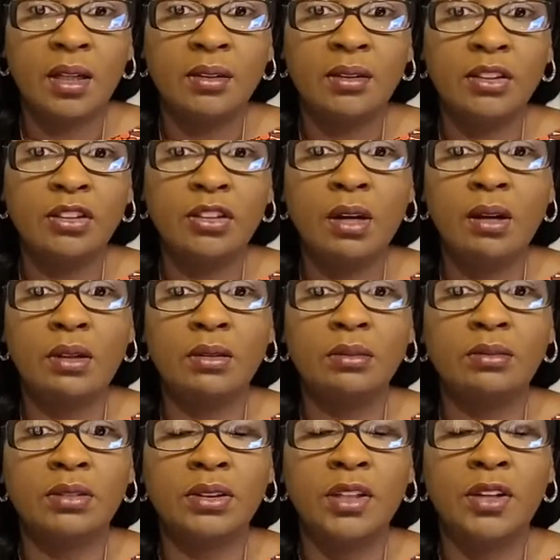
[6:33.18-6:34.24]
You
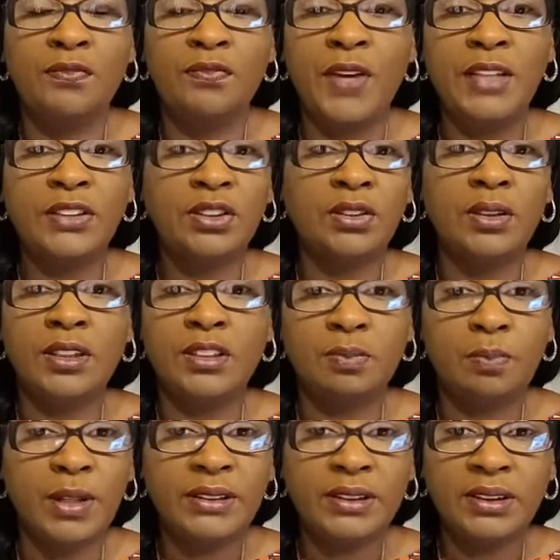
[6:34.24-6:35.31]
know, your facial
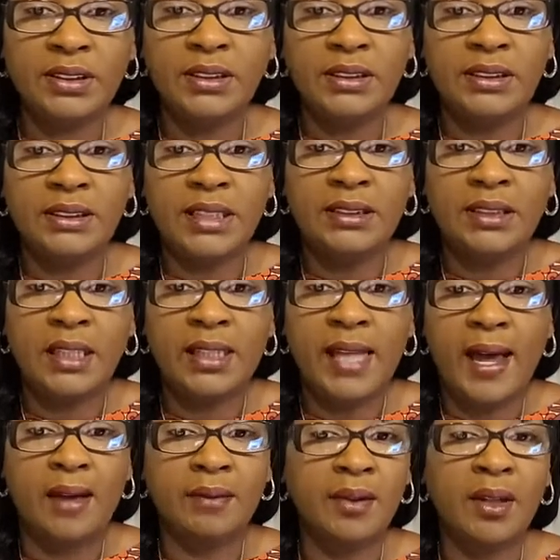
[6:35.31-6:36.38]
expressions says a
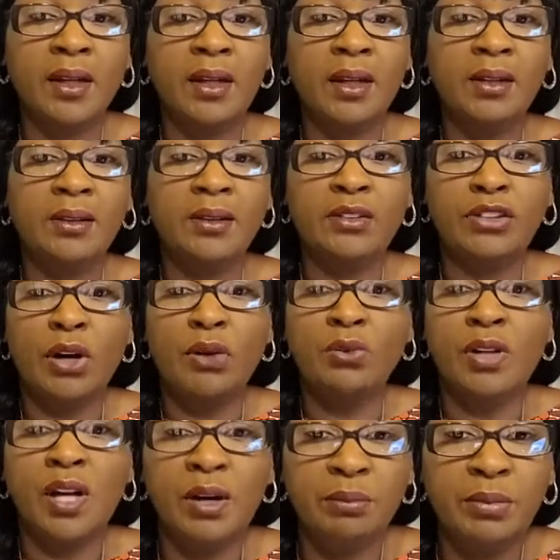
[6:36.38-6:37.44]
lot.
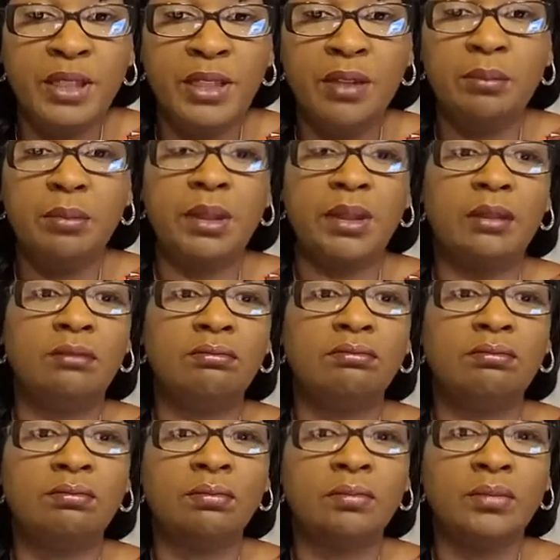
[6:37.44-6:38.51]
Don't come near me.
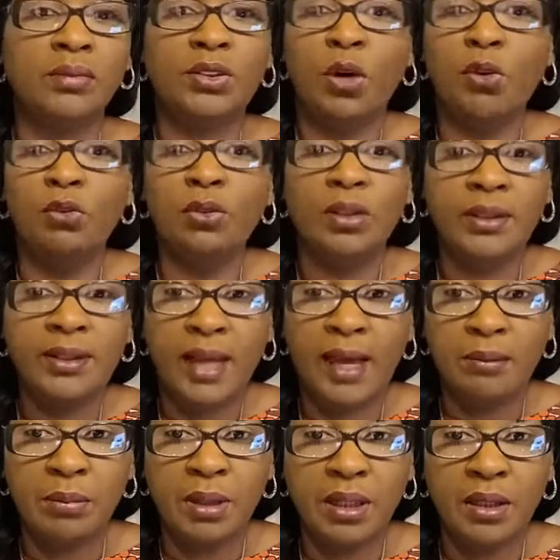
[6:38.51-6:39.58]
Don't look
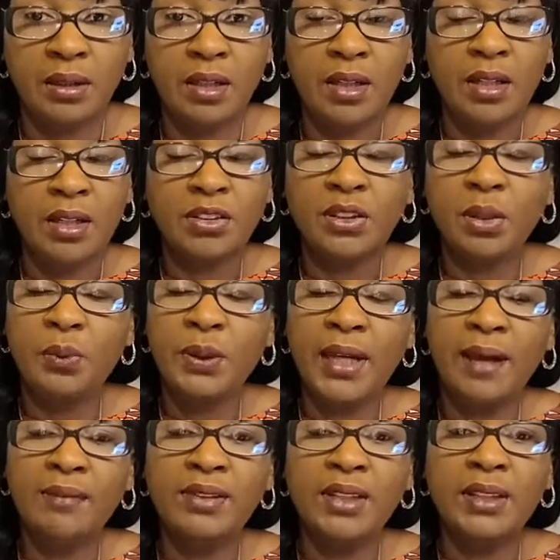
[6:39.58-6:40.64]
at me. So we
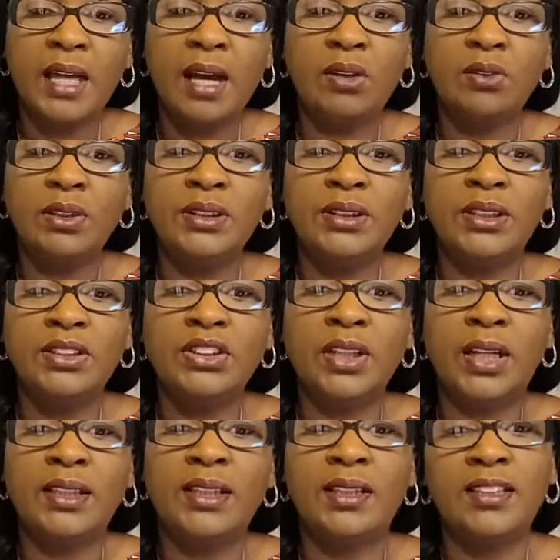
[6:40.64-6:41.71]
have to not only just
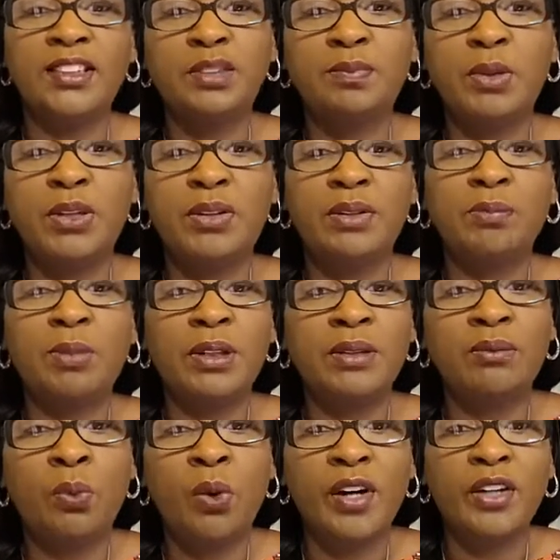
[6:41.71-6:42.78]
check in our spirit,
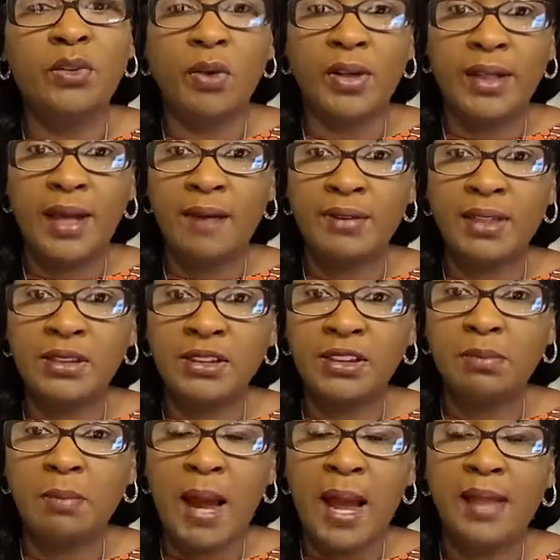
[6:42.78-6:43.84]
but work on having a
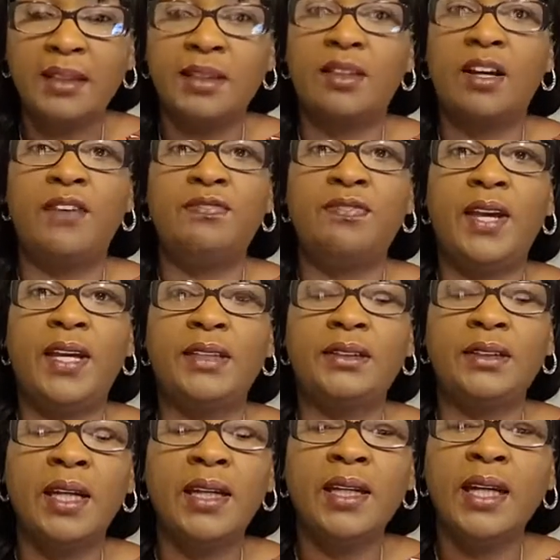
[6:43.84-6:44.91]
smile in our
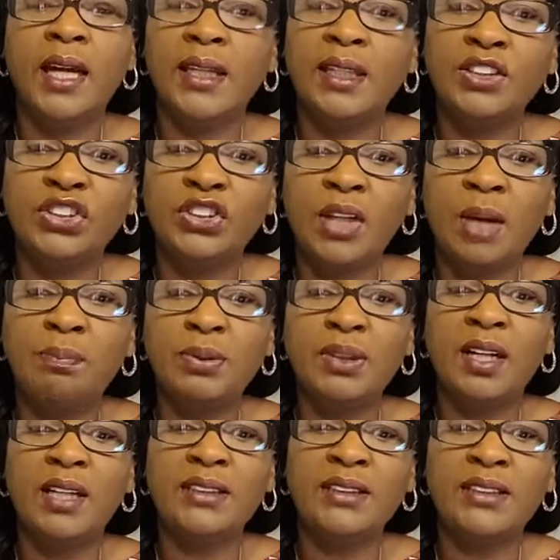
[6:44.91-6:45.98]
face and a jump in
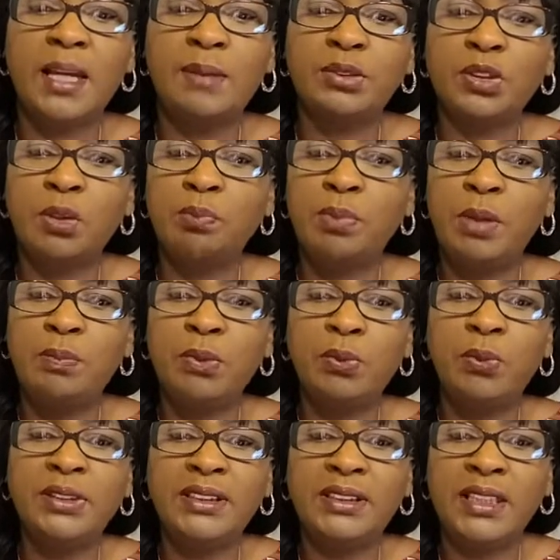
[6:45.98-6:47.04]
our step so people
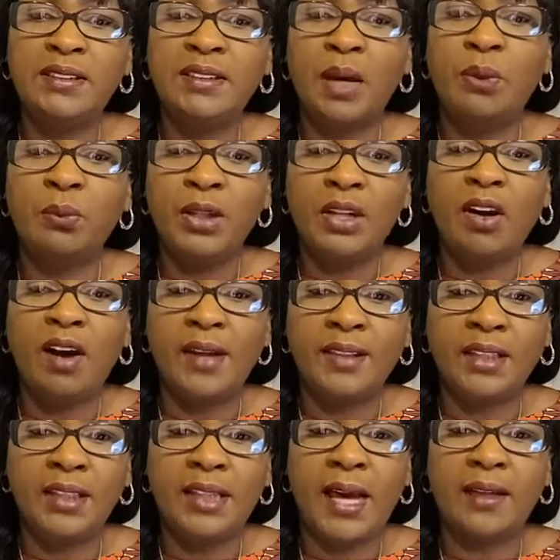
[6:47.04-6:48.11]
will see that we are
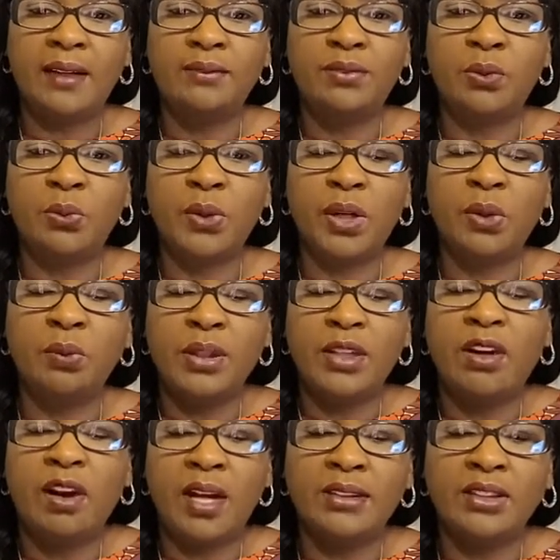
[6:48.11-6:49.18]
the light of the world.
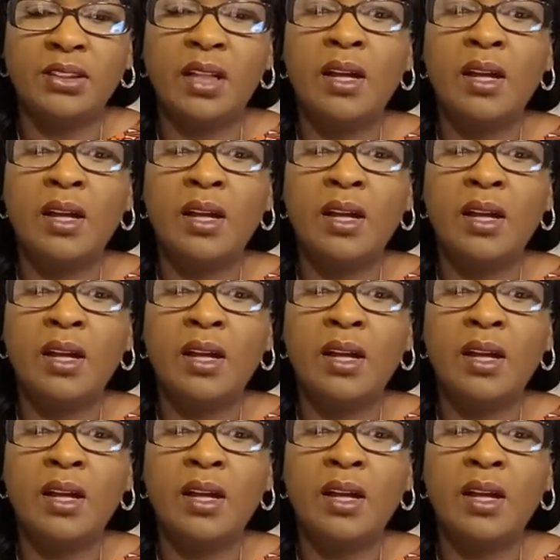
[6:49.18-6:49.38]
We are